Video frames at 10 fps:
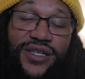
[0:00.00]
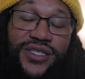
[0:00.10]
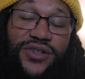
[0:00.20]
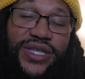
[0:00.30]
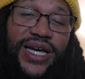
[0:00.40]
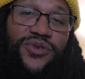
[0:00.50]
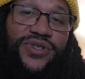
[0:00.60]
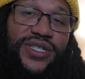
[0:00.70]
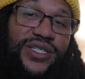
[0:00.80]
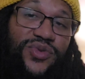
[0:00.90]
So that
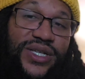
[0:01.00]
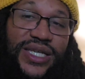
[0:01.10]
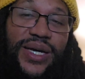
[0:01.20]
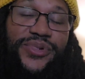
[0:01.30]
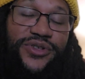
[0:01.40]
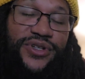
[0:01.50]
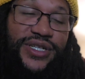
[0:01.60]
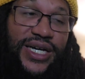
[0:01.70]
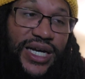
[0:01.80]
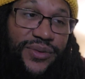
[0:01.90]
was this week's episode of
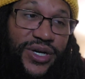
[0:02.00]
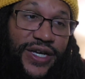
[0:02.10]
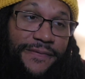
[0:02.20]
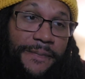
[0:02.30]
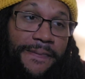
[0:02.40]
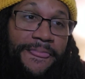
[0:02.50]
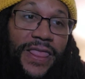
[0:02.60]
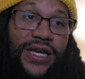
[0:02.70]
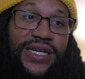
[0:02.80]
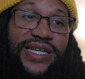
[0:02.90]
Dynamite.
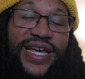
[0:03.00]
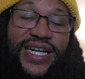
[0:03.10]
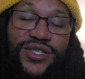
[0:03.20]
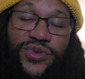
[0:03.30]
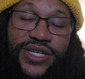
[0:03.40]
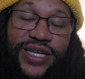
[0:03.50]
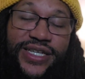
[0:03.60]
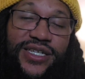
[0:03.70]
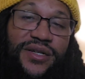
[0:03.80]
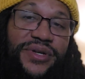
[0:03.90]
Next week
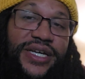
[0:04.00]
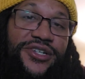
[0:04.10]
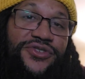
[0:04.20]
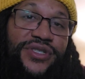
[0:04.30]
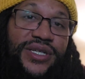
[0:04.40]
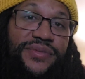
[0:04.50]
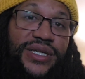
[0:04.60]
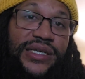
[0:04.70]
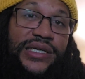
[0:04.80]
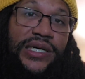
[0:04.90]
is going to be interesting
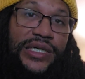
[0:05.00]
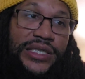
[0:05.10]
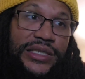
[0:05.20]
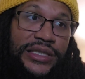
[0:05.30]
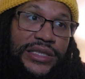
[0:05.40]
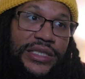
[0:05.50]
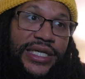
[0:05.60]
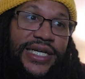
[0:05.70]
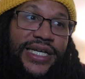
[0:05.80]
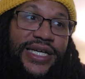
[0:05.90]
because
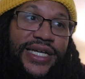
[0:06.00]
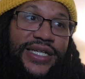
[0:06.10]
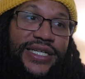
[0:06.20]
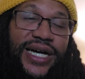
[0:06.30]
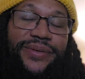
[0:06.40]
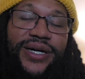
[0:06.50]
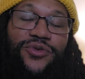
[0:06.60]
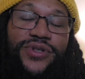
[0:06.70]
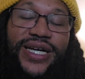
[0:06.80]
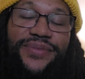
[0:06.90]
Dynamite
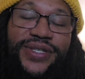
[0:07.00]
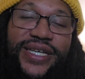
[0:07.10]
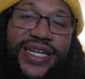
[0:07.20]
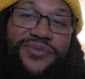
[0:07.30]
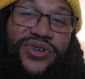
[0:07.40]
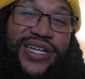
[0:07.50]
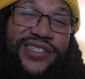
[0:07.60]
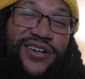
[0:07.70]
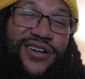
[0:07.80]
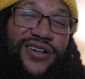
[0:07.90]
will not be taking place
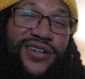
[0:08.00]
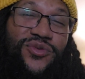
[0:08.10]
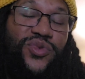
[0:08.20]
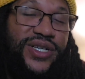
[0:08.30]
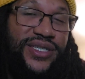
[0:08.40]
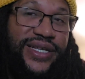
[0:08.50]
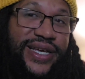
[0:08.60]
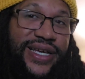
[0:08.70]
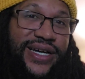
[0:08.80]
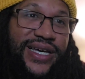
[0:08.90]
on
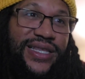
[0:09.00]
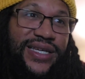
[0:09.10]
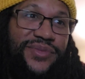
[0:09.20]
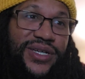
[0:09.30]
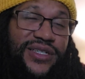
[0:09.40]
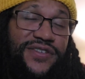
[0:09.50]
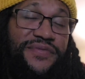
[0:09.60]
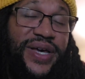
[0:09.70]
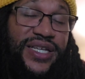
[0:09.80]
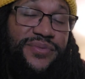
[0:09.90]
Wednesday. I think because of
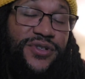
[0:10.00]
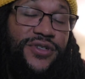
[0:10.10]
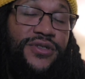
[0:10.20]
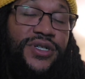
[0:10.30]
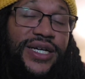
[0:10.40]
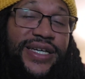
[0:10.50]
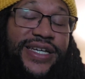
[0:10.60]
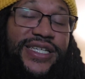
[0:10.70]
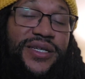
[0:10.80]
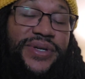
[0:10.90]
baseball,
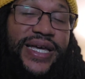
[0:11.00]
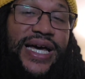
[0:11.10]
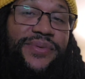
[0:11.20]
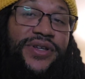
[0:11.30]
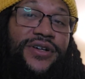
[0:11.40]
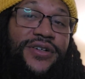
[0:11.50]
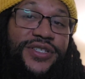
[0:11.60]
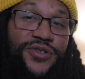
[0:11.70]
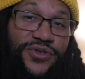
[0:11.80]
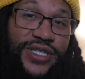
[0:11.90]
it's going to be happening on
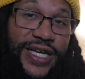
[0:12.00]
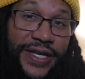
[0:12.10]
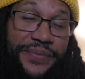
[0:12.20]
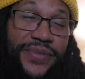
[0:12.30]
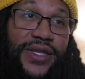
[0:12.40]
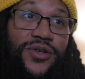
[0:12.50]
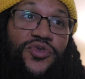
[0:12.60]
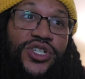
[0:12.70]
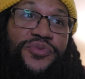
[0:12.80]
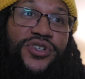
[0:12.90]
Tuesday,
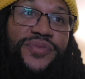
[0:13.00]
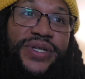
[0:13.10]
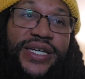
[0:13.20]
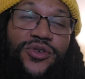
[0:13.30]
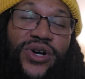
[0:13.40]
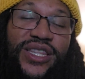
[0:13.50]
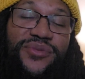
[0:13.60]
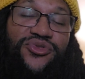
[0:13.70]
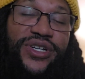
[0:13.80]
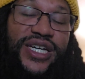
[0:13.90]
which puts me in quite the
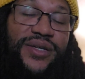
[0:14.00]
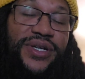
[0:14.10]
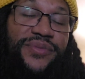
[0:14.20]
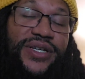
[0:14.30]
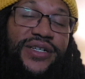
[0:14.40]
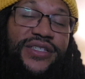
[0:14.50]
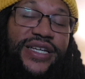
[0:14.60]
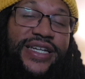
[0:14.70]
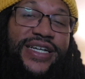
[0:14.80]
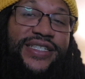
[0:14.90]
predicament because
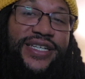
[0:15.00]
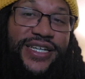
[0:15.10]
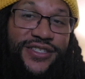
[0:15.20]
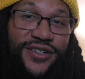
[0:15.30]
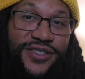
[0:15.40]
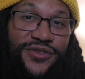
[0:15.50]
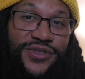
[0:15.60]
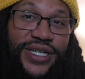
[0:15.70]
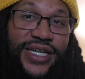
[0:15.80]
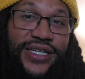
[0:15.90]
NXT is on
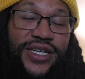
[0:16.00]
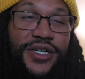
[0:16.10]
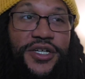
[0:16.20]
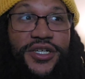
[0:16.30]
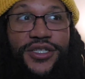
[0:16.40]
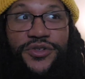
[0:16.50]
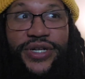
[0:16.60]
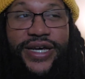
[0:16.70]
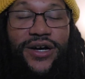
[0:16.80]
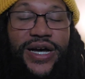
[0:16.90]
Tuesday. So
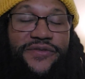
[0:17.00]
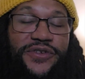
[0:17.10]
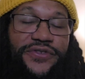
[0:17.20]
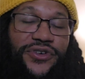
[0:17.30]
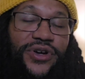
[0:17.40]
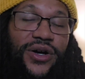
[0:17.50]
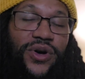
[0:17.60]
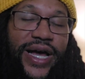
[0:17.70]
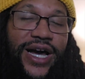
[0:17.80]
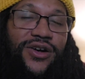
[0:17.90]
now I have to figure out
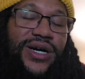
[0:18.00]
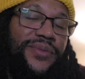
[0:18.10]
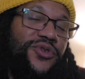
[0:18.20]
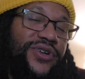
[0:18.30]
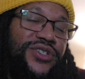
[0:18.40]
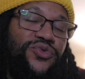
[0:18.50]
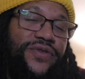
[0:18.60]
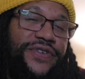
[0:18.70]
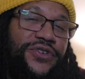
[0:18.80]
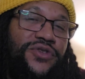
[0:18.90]
how I'm going to
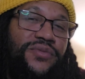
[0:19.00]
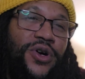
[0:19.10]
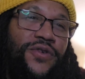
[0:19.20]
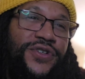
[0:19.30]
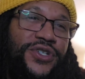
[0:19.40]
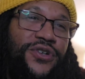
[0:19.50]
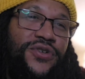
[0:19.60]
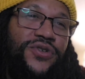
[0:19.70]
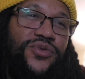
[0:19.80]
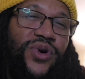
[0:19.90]
review both
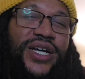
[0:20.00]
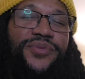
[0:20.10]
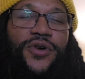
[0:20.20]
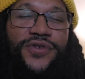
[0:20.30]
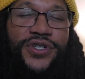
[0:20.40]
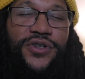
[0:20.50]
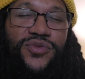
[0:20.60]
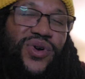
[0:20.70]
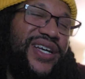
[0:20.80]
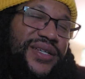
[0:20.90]
shows, watch both shows.
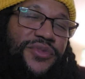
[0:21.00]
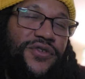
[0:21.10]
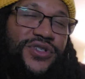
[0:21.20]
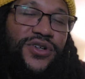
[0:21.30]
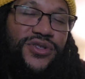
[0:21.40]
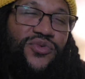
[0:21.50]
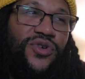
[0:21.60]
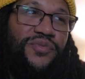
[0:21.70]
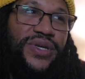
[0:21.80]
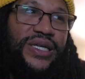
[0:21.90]
Watching both shows
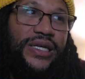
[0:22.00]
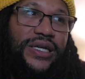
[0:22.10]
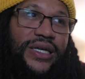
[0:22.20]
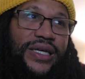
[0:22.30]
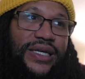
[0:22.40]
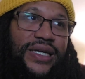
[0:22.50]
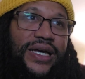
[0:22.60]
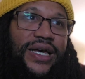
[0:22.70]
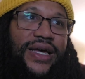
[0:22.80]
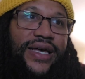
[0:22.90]
won't be
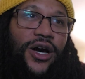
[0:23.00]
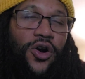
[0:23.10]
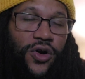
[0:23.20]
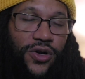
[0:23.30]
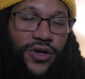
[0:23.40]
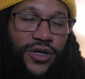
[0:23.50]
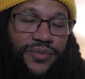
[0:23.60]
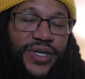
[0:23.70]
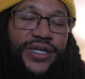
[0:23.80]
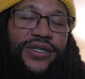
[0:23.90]
hard
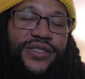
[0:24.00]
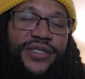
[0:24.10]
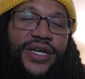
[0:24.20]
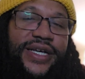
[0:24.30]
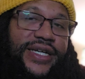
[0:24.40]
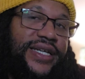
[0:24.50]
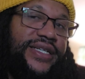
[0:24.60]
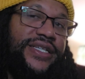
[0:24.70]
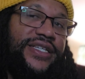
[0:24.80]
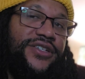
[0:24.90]
because
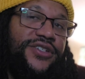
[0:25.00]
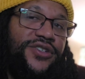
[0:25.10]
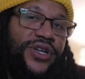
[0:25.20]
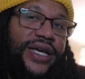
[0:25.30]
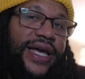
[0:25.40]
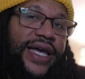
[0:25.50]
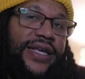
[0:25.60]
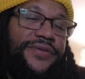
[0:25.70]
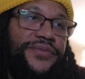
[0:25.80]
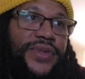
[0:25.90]
NXT is going to start at 8.